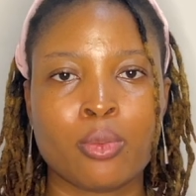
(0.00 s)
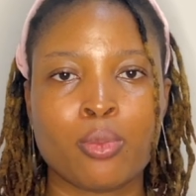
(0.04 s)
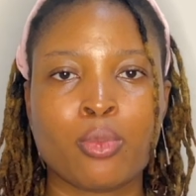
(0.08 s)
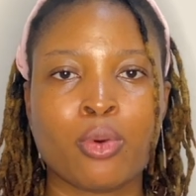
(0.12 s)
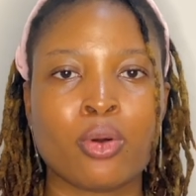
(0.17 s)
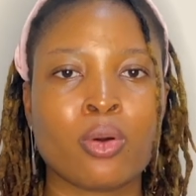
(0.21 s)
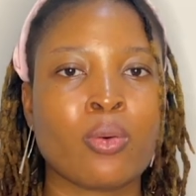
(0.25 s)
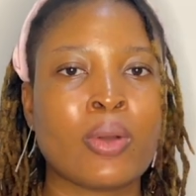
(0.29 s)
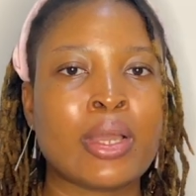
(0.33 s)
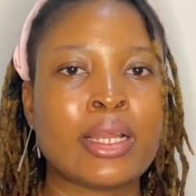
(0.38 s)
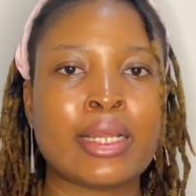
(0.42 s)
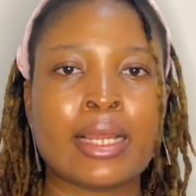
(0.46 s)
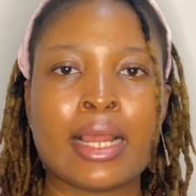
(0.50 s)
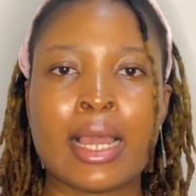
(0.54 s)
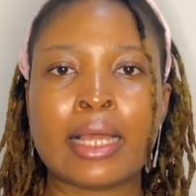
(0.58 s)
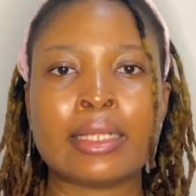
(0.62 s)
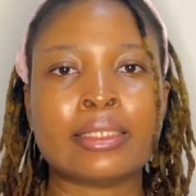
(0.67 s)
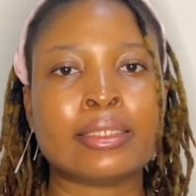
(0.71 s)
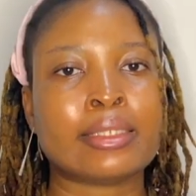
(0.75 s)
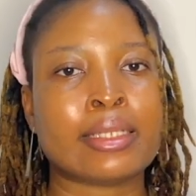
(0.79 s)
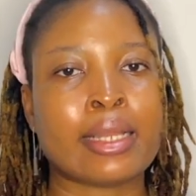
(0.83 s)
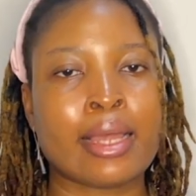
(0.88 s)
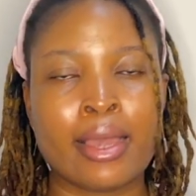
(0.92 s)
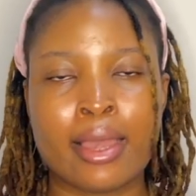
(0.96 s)
But when they
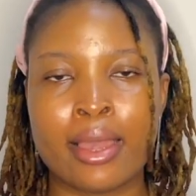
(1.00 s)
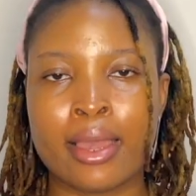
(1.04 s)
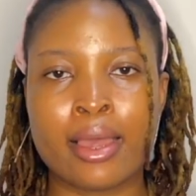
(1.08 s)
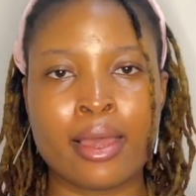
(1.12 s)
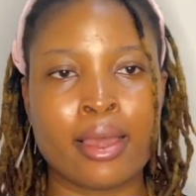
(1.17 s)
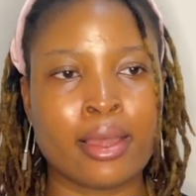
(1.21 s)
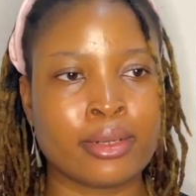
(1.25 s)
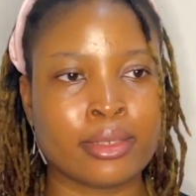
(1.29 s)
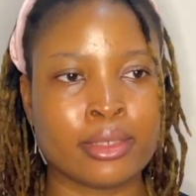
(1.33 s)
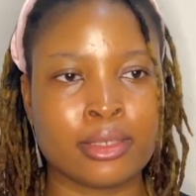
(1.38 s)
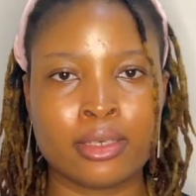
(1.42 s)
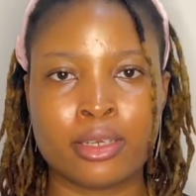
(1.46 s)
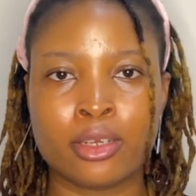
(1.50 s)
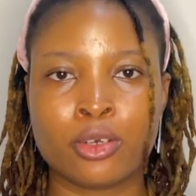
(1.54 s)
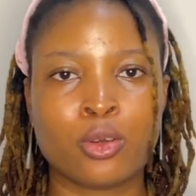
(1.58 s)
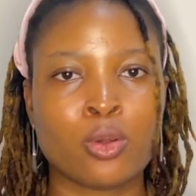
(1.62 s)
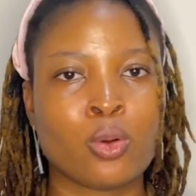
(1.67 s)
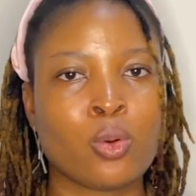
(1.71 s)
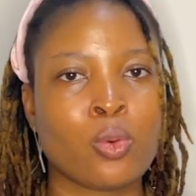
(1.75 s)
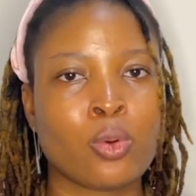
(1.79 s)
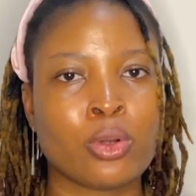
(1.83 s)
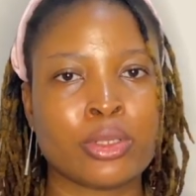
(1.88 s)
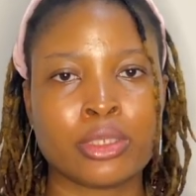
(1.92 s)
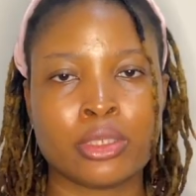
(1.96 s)
are tired, they
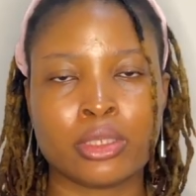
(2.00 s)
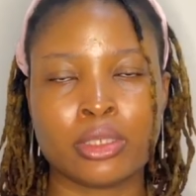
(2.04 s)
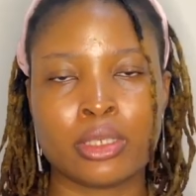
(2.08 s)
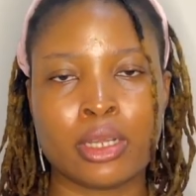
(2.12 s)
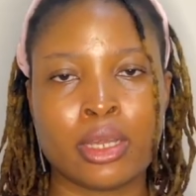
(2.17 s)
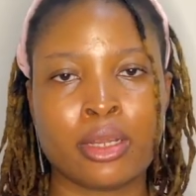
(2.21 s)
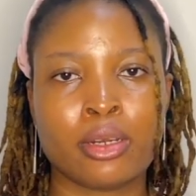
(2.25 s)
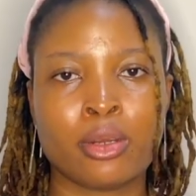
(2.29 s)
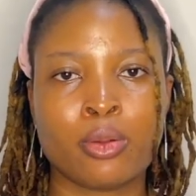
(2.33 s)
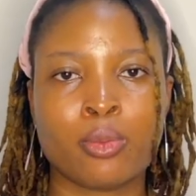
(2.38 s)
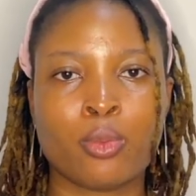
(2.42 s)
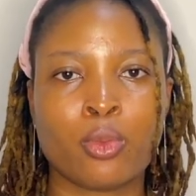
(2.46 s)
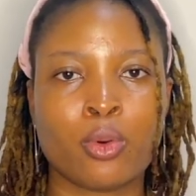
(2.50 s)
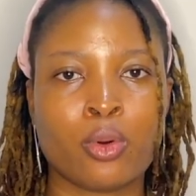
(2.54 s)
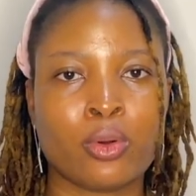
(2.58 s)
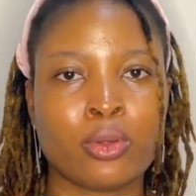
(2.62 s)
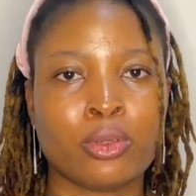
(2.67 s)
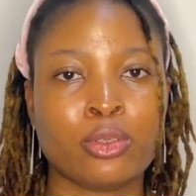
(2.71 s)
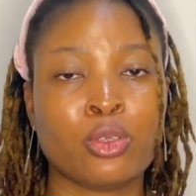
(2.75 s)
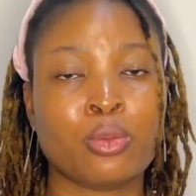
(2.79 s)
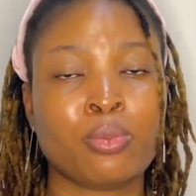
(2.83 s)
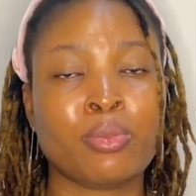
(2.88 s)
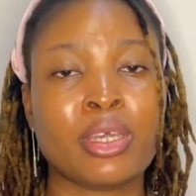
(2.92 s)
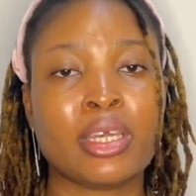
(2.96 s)
don't want it anymore,
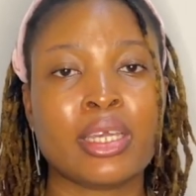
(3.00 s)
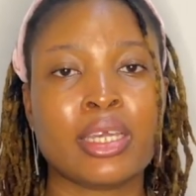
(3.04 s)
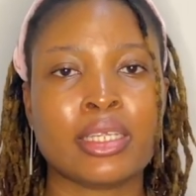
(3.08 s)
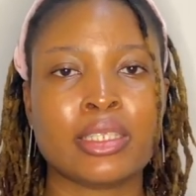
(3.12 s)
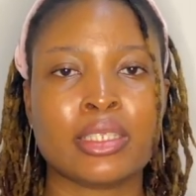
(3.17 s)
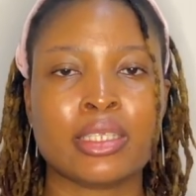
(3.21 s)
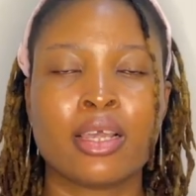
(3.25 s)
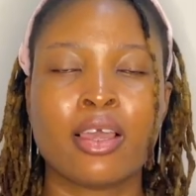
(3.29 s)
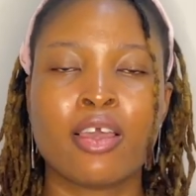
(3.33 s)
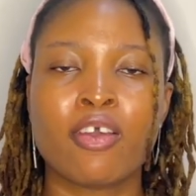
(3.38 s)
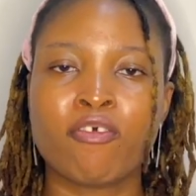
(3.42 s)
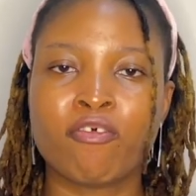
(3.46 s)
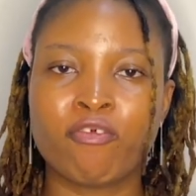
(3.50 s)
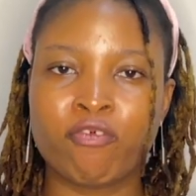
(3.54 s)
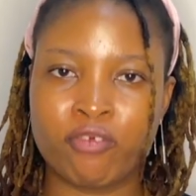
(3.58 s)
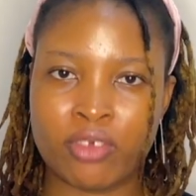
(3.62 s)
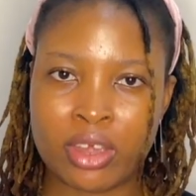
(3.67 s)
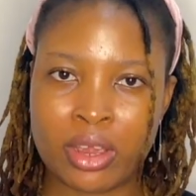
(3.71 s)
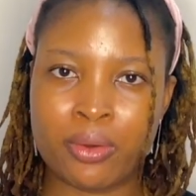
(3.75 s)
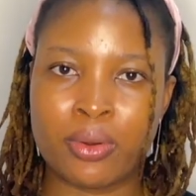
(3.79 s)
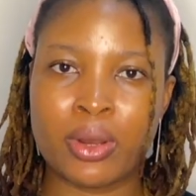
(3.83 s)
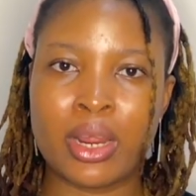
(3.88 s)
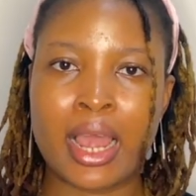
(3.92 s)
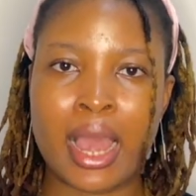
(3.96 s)
you make it
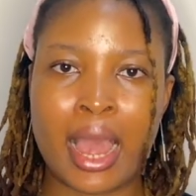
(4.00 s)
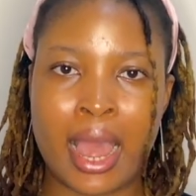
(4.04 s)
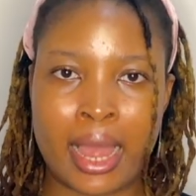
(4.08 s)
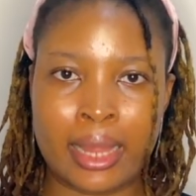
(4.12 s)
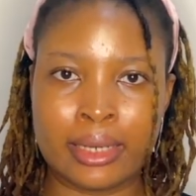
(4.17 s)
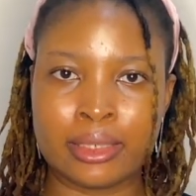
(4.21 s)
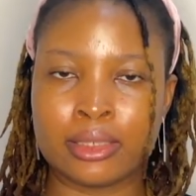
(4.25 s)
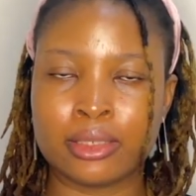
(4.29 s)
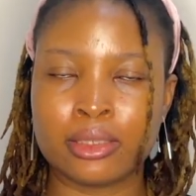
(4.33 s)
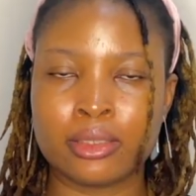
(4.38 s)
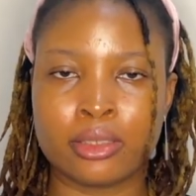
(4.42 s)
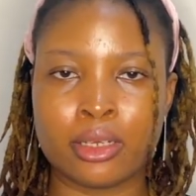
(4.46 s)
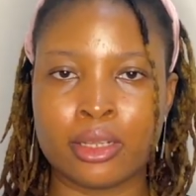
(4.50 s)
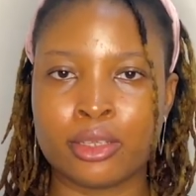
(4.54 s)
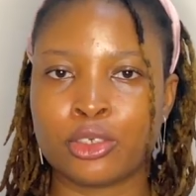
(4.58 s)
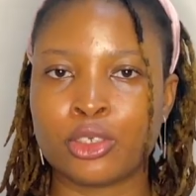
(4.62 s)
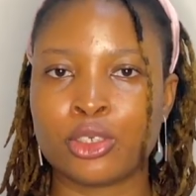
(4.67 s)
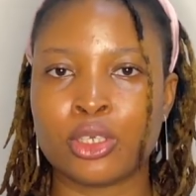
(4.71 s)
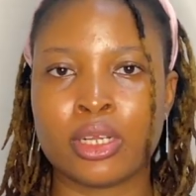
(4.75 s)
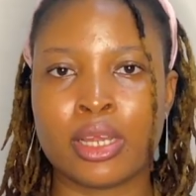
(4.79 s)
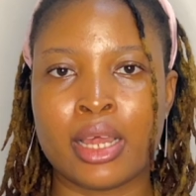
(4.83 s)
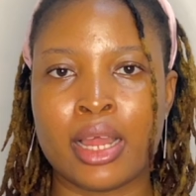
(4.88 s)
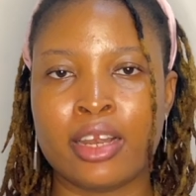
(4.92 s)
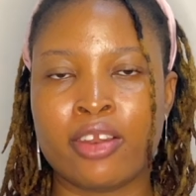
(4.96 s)
very hard
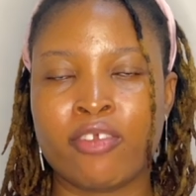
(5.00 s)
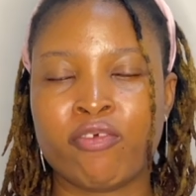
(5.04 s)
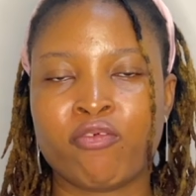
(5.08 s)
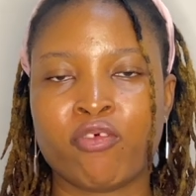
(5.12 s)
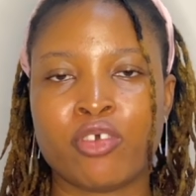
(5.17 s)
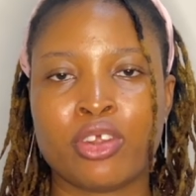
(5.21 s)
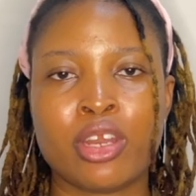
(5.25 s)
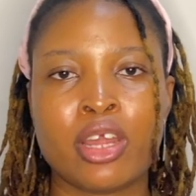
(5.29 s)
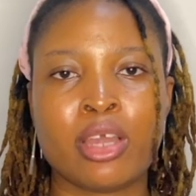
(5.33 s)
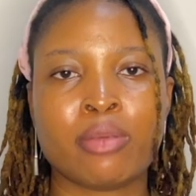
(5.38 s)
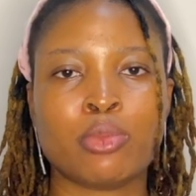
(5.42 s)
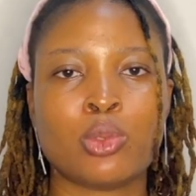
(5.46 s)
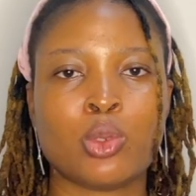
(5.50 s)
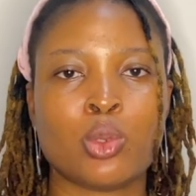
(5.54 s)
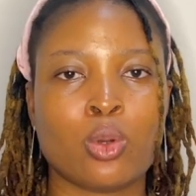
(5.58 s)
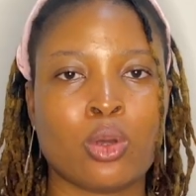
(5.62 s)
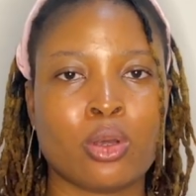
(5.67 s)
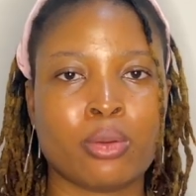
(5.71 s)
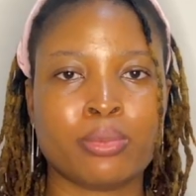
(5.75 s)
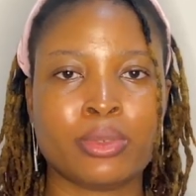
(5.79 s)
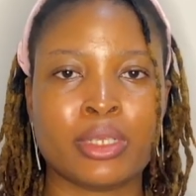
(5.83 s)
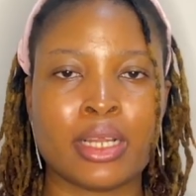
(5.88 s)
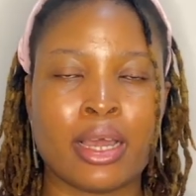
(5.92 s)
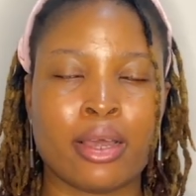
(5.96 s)
intentionally for them to
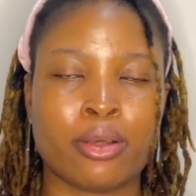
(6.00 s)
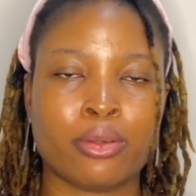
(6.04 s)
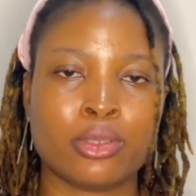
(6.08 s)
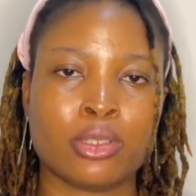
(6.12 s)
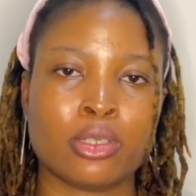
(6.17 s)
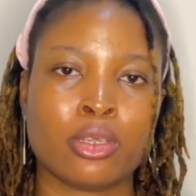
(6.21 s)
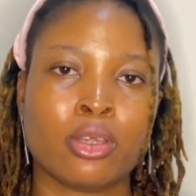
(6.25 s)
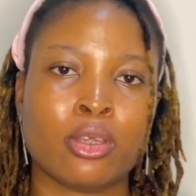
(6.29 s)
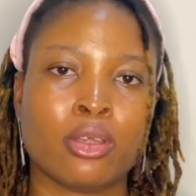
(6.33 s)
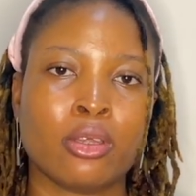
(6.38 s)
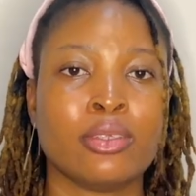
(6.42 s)
opt out.